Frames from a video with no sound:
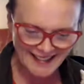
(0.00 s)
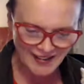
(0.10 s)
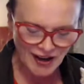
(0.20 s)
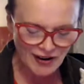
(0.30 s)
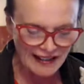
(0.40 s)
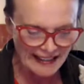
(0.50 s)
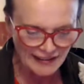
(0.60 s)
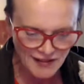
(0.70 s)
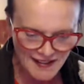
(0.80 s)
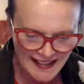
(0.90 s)
I can
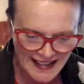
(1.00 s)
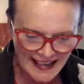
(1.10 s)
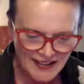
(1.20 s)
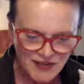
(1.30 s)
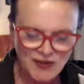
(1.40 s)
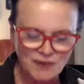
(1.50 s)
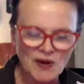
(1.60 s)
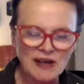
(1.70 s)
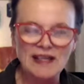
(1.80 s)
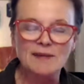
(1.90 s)
never say that
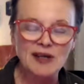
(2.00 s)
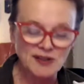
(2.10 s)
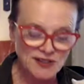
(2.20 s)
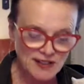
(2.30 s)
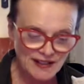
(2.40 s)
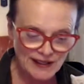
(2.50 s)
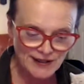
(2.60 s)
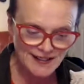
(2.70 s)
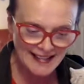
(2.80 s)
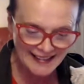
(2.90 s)
okay, let me go to the
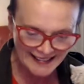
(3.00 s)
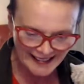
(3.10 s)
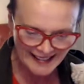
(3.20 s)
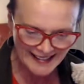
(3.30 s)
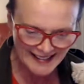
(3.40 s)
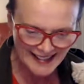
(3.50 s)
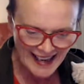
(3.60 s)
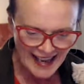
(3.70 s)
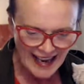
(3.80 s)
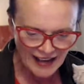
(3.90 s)
clairsentience
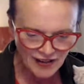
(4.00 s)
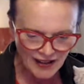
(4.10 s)
and the